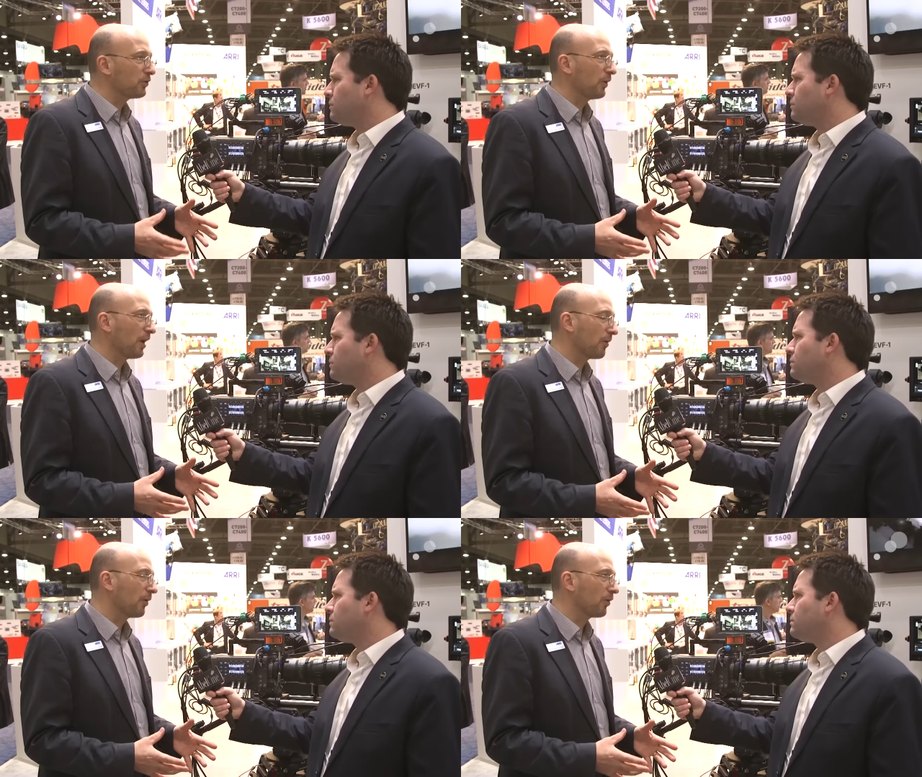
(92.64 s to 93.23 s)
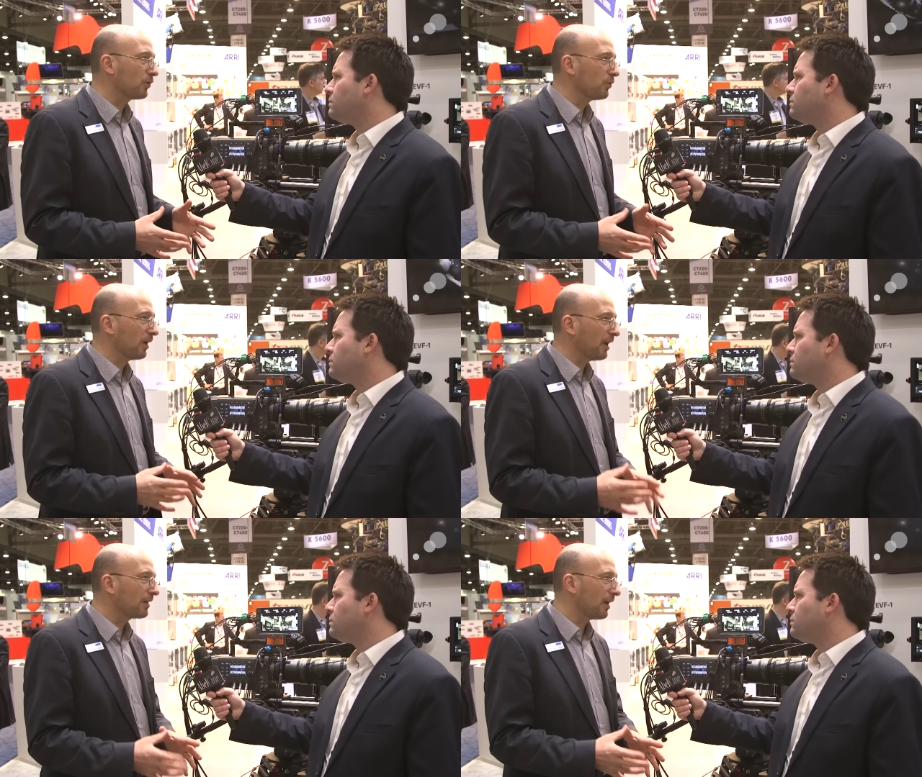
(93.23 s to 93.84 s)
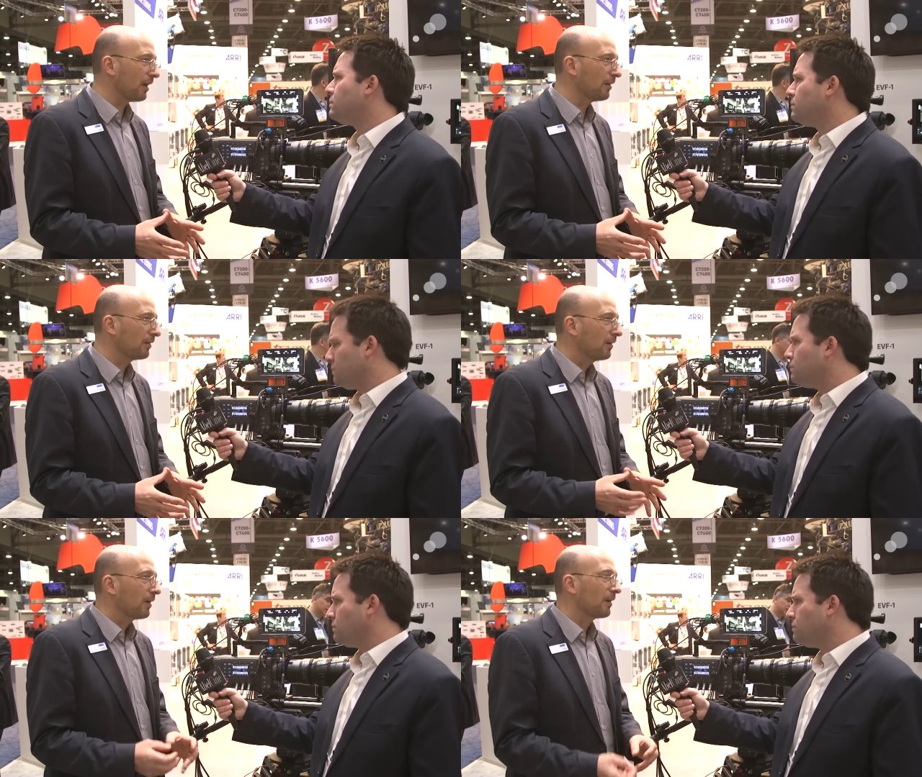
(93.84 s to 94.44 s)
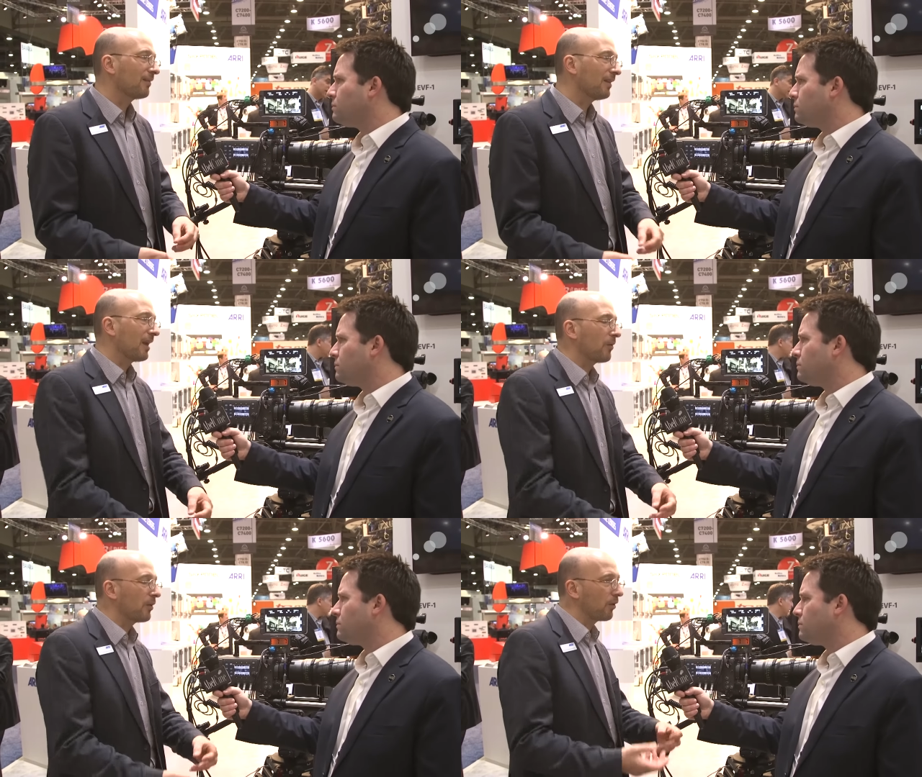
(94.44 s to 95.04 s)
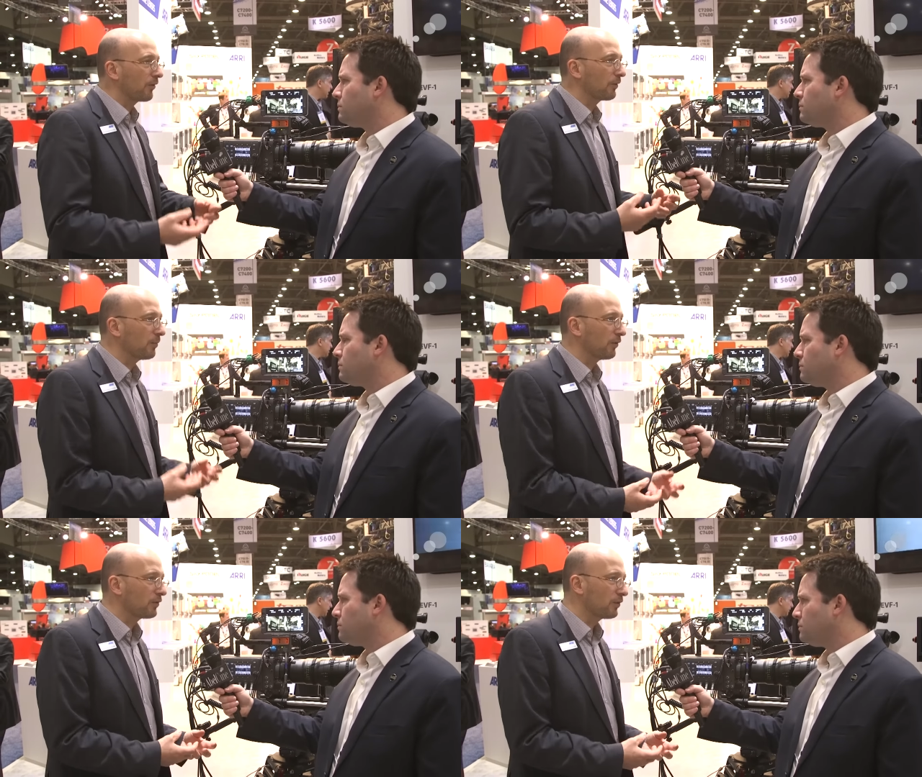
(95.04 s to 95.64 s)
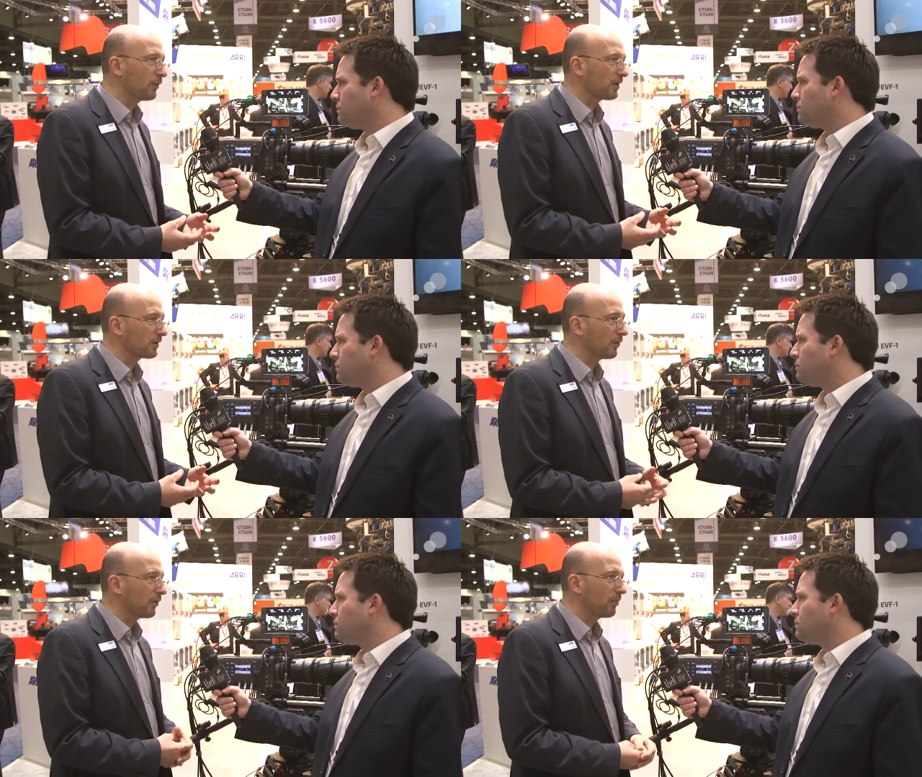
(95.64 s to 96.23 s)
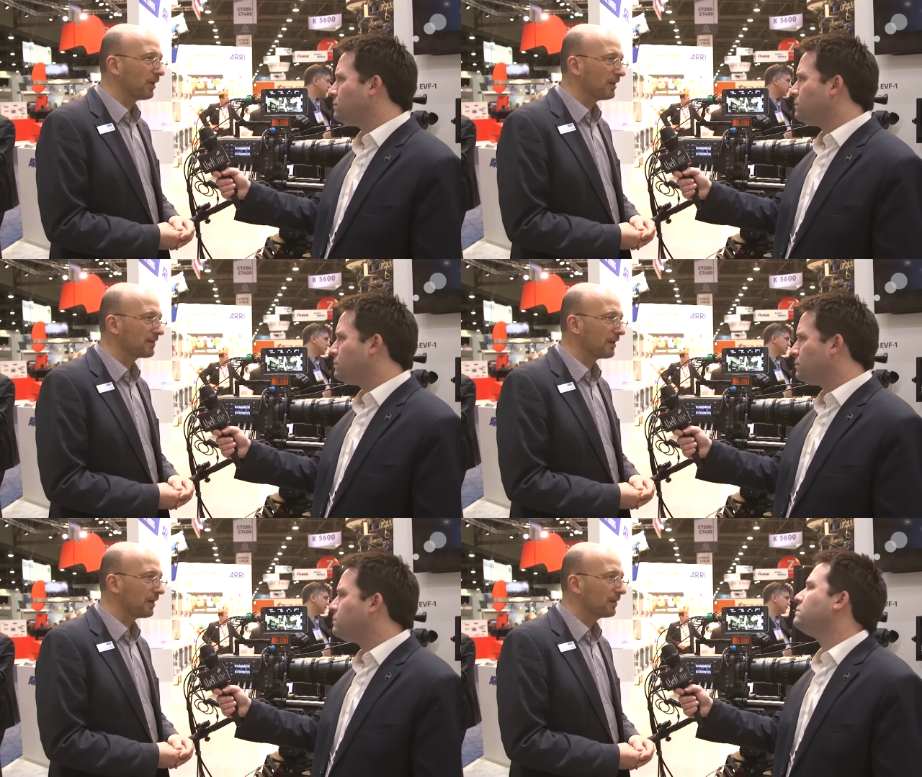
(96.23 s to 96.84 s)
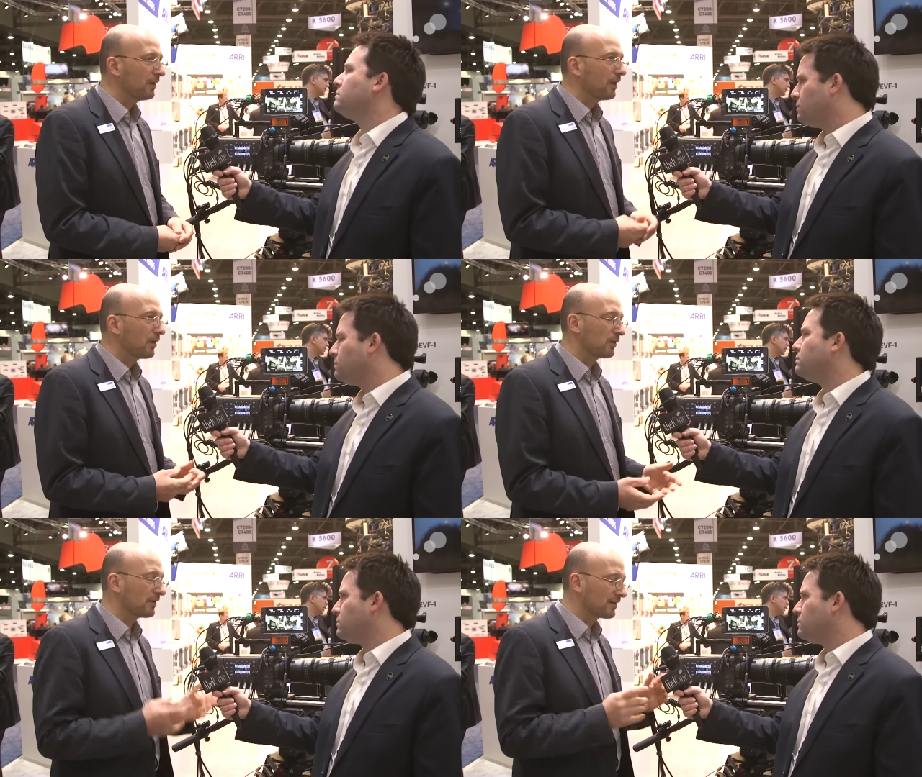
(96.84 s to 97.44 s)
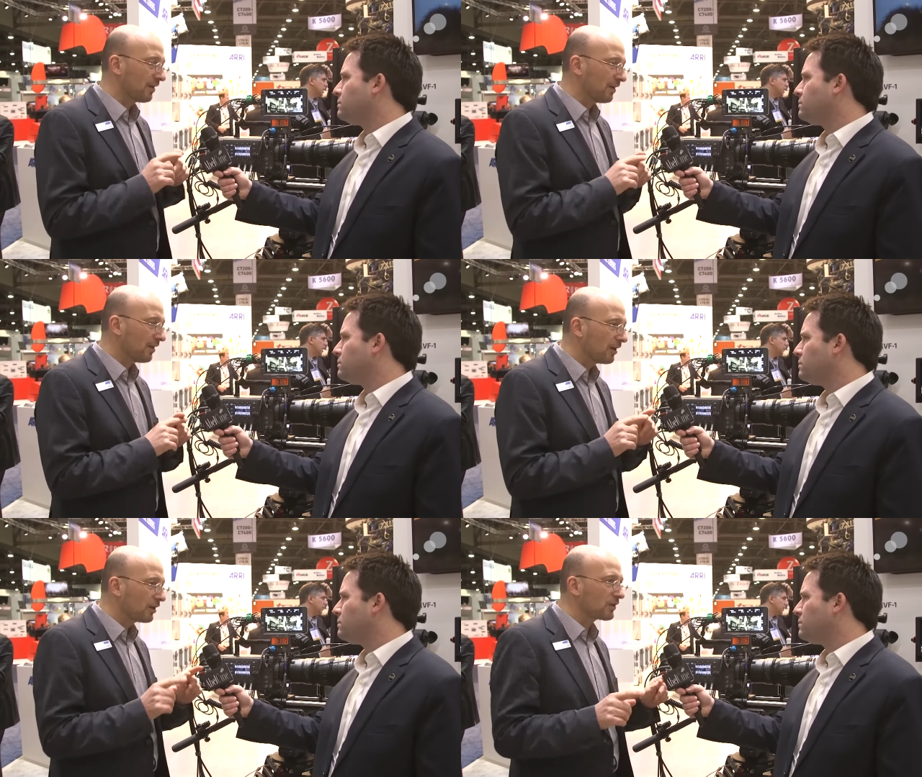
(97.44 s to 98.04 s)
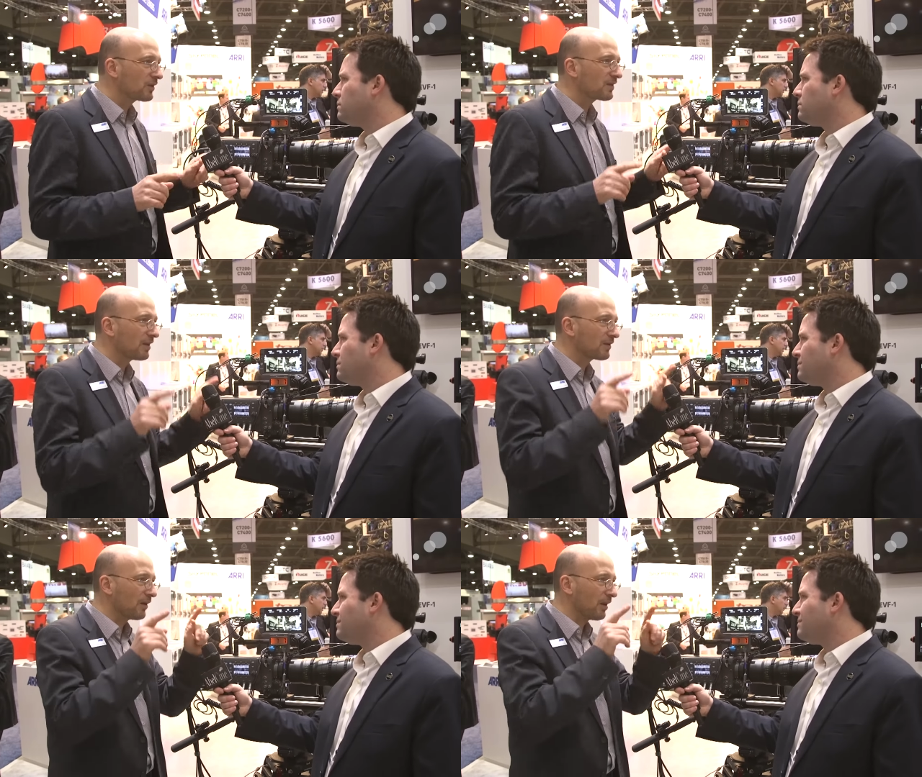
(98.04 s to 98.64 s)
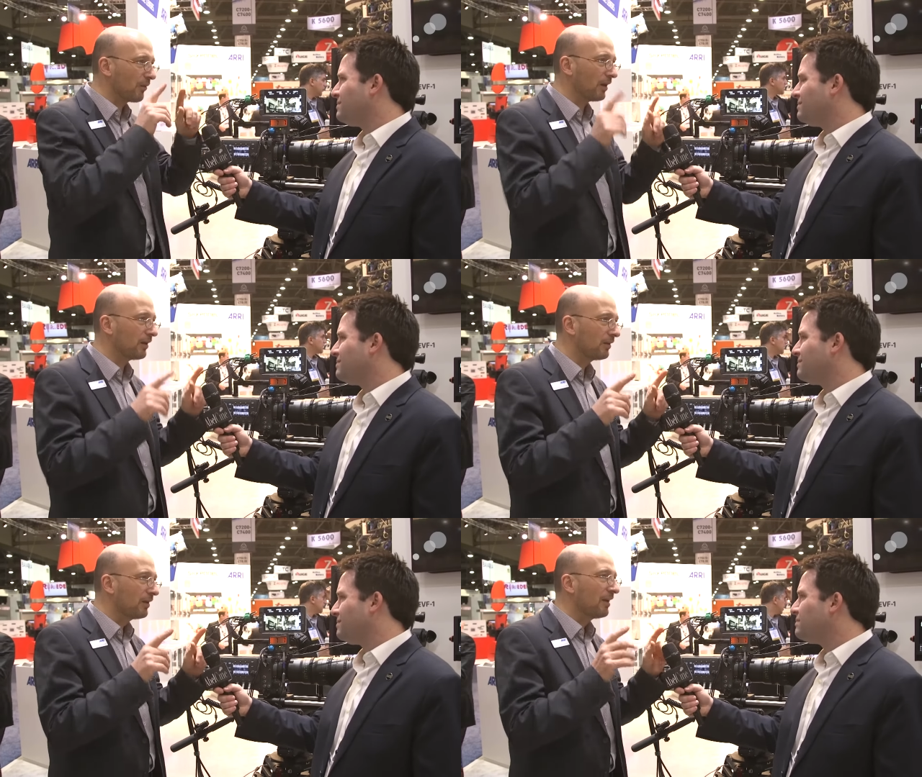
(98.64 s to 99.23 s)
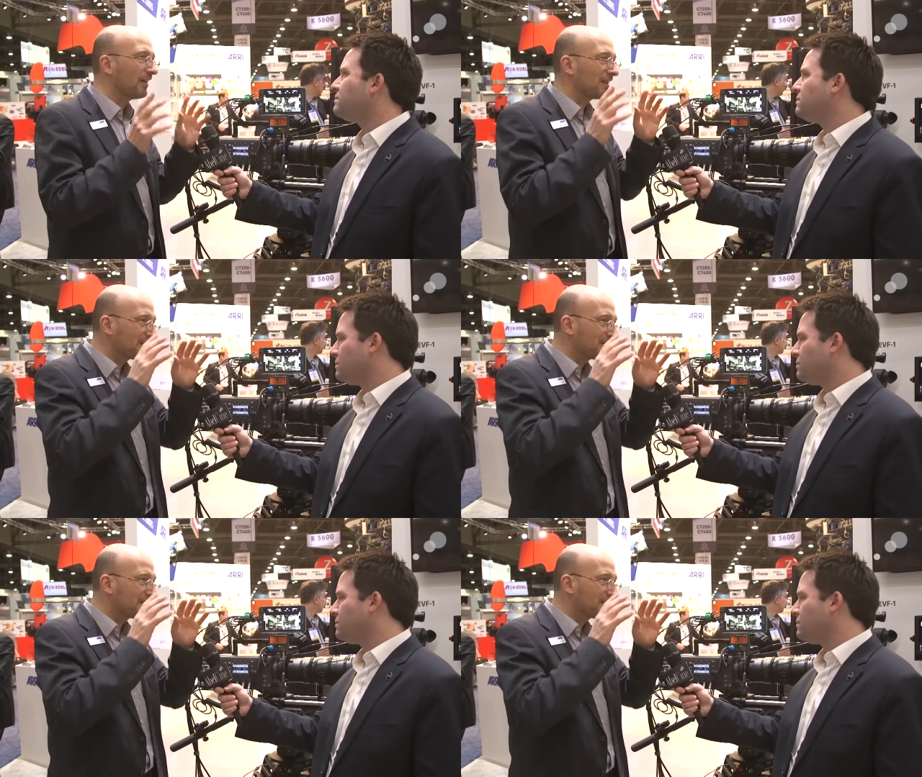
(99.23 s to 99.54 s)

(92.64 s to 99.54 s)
Speaker 1: shooting ARRIRAW 2.8K, I think ARRIRAW 3.2K is going to replace that because it's the largest sensor area that is